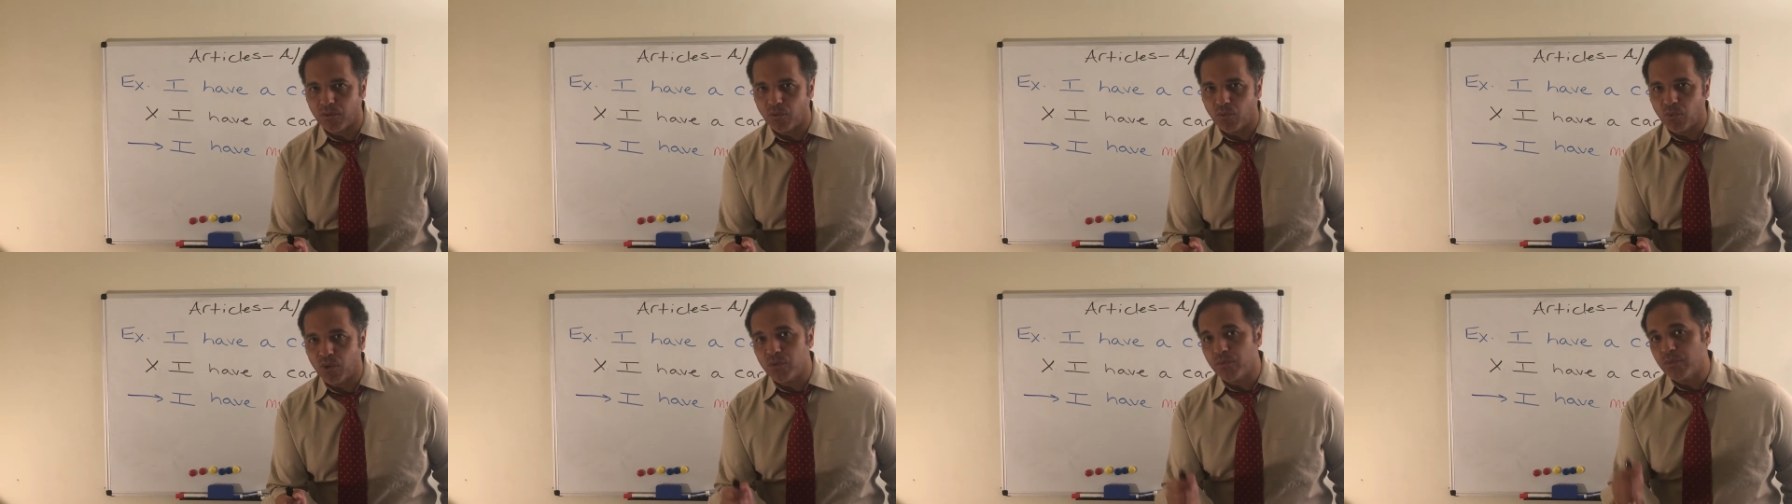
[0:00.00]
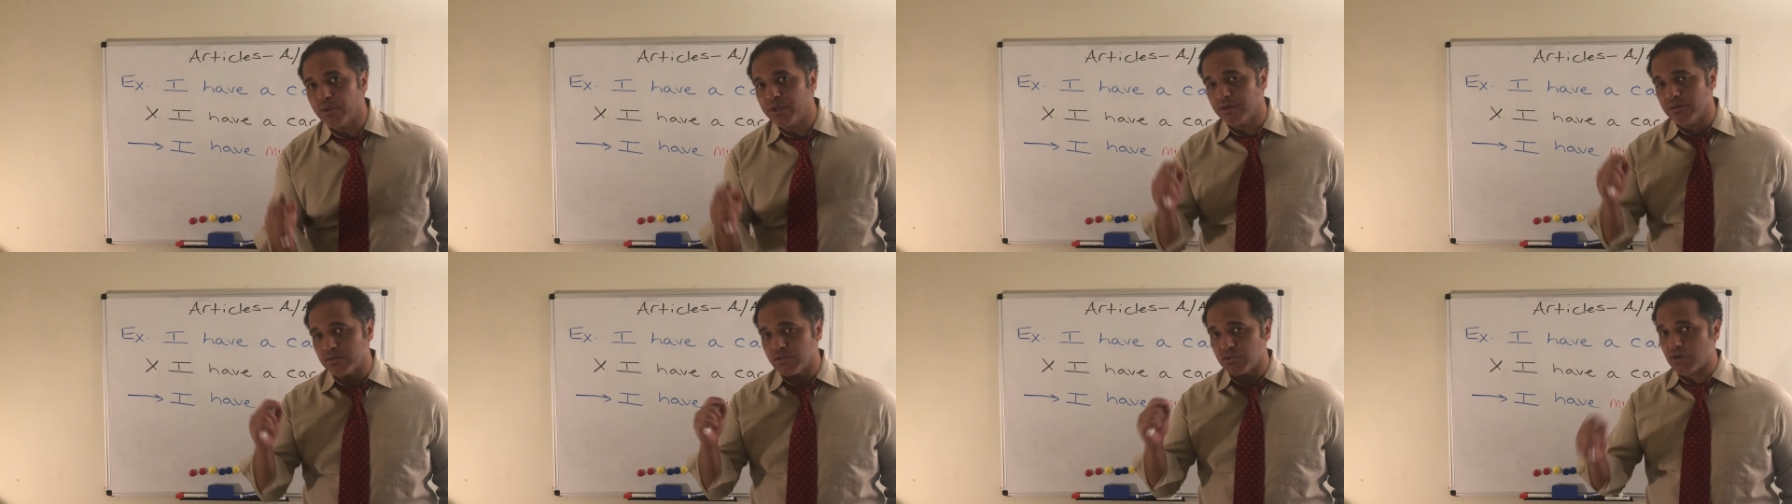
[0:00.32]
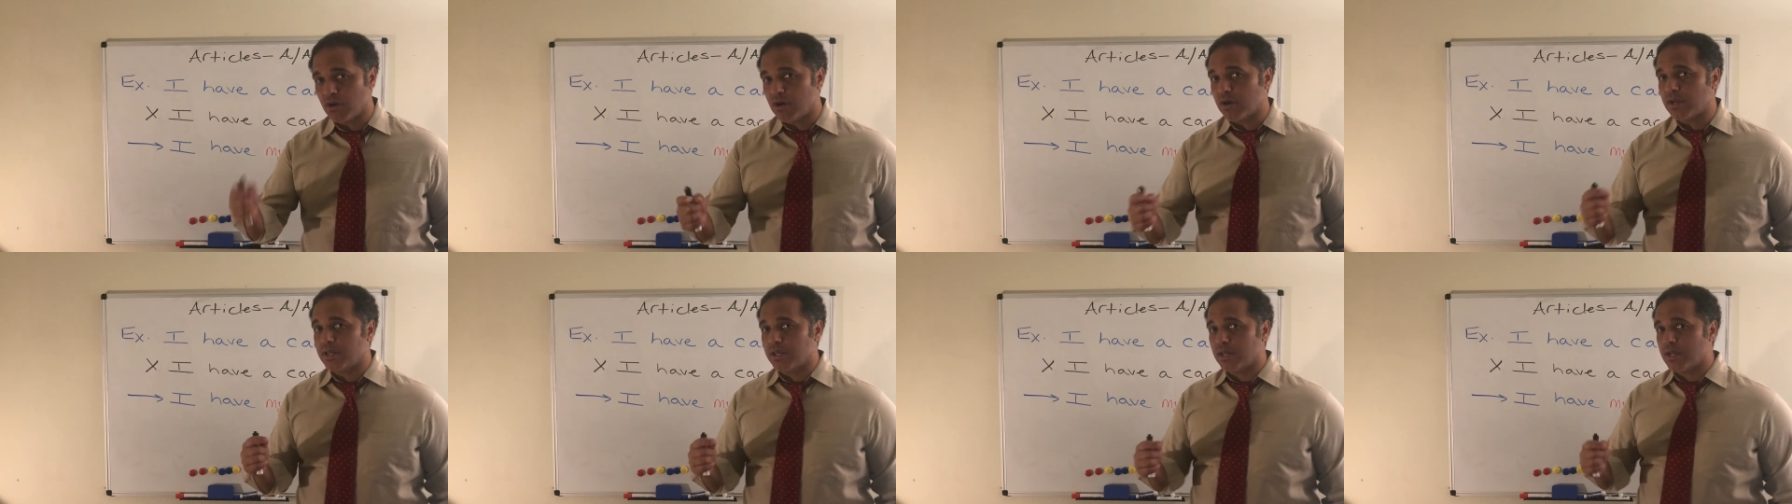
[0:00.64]
when we are
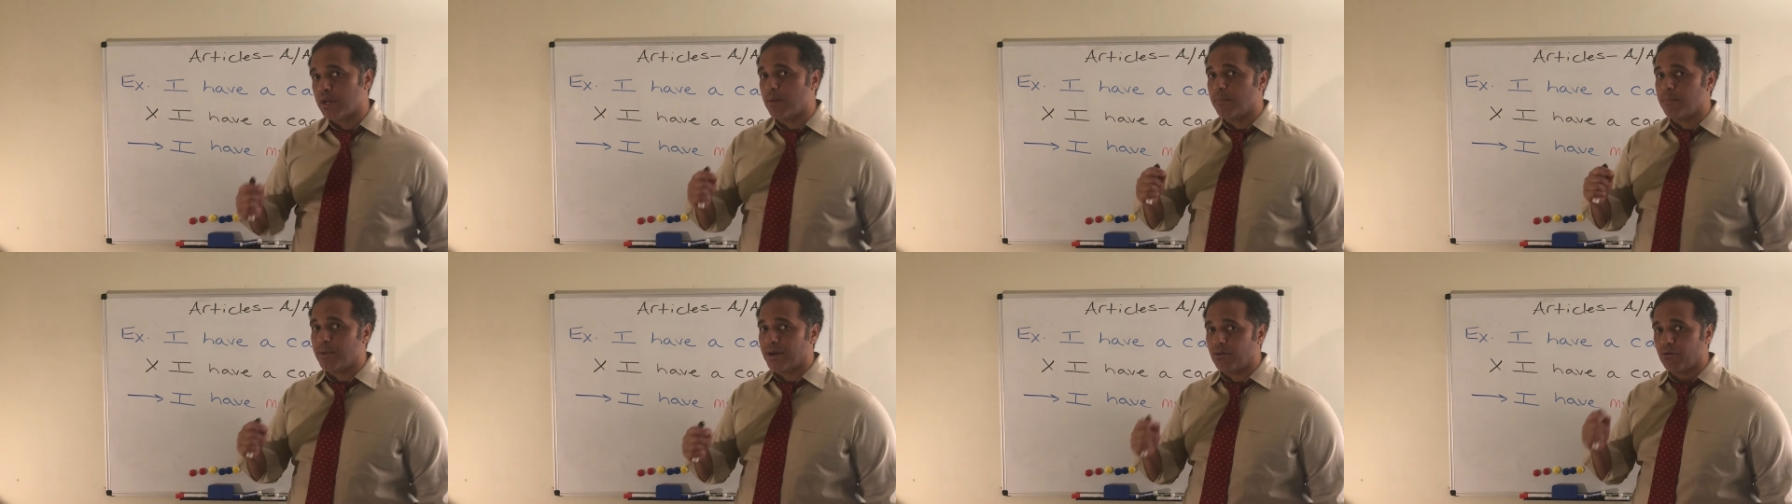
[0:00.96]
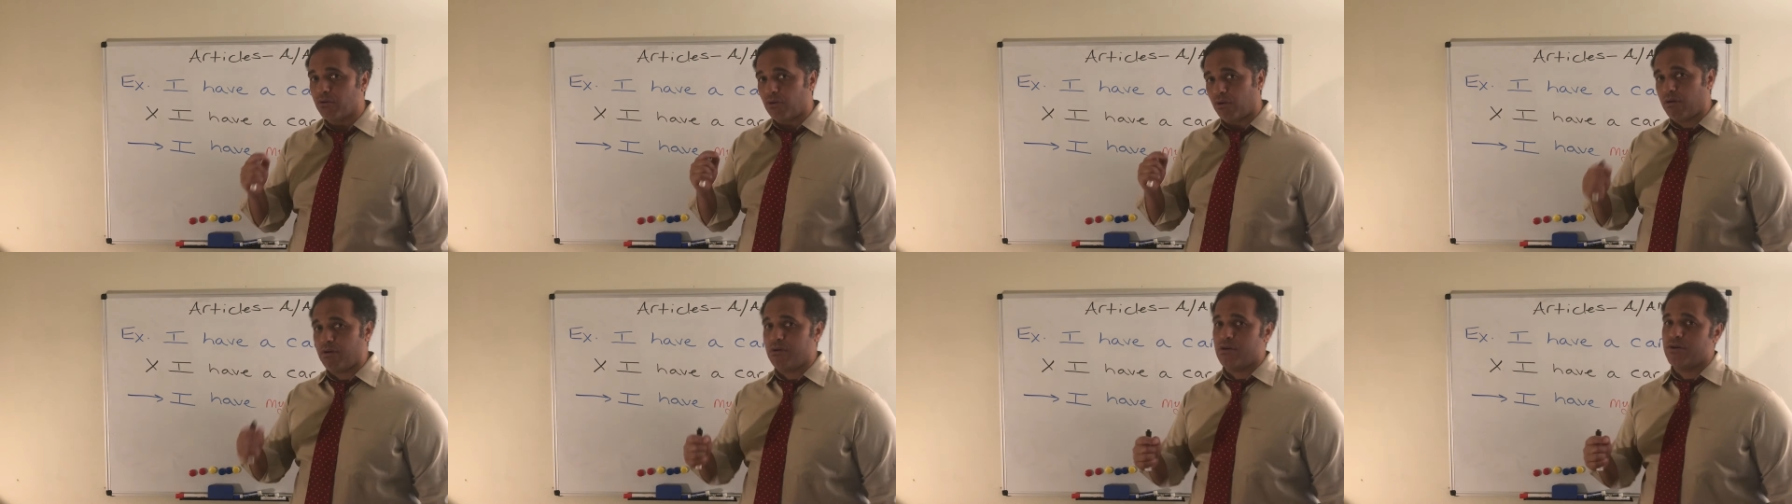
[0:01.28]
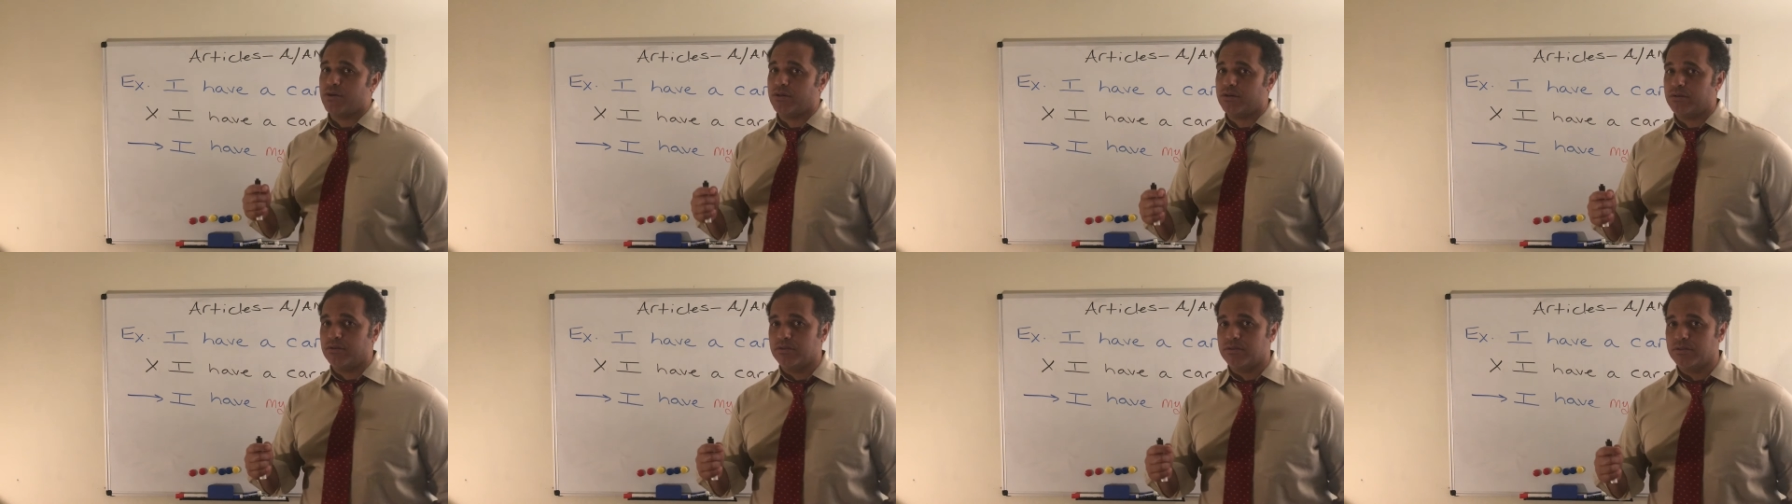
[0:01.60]
talking about
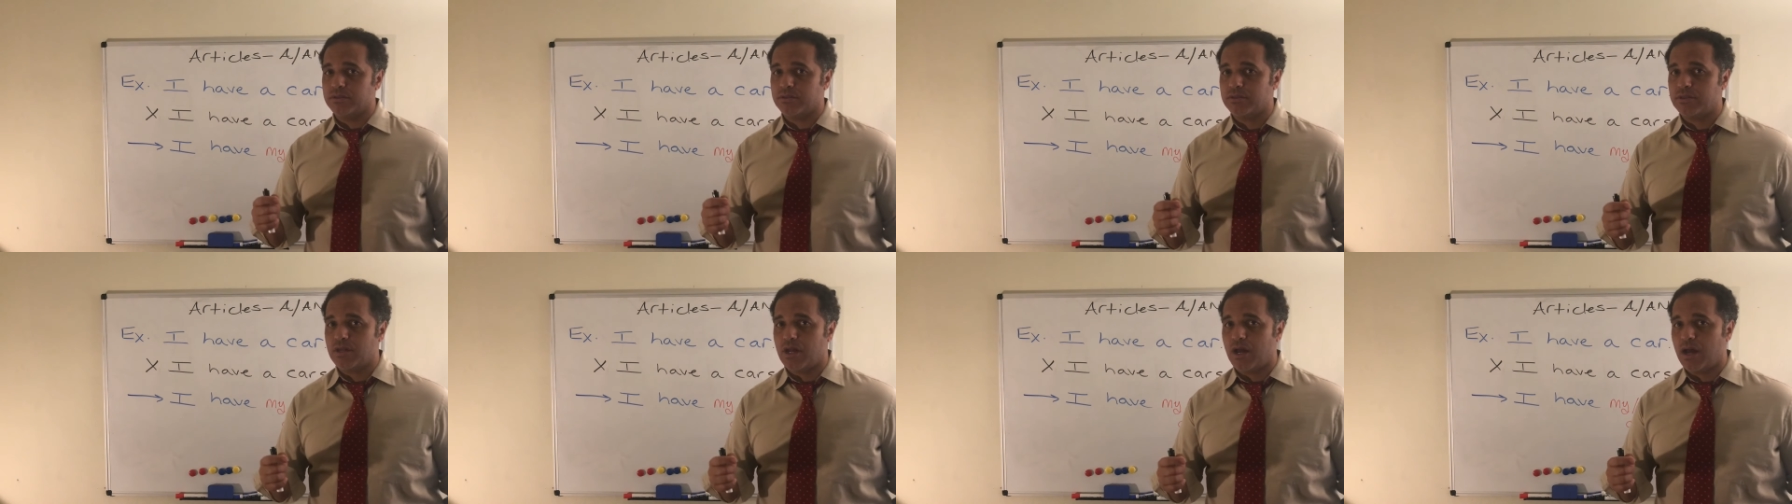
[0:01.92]
articles,